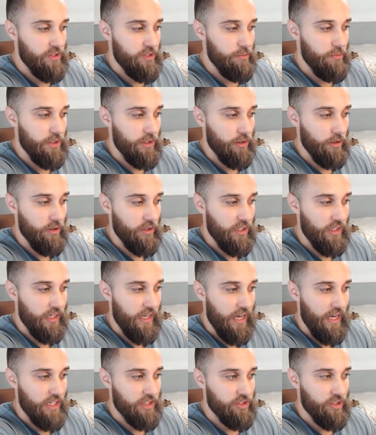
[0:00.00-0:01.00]
to be looking
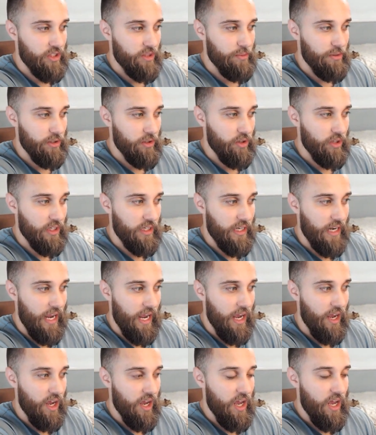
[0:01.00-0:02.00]
at is you're going to be looking
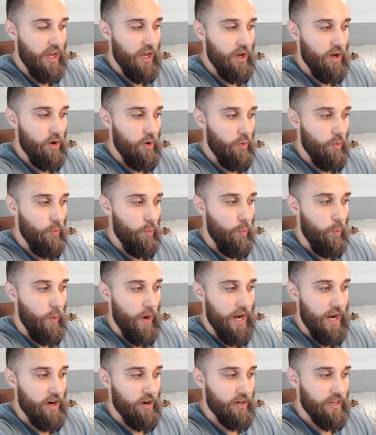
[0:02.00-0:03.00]
at
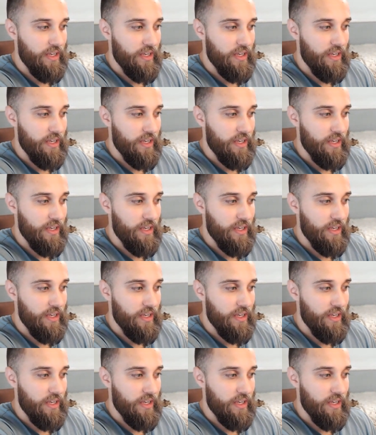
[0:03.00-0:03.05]
where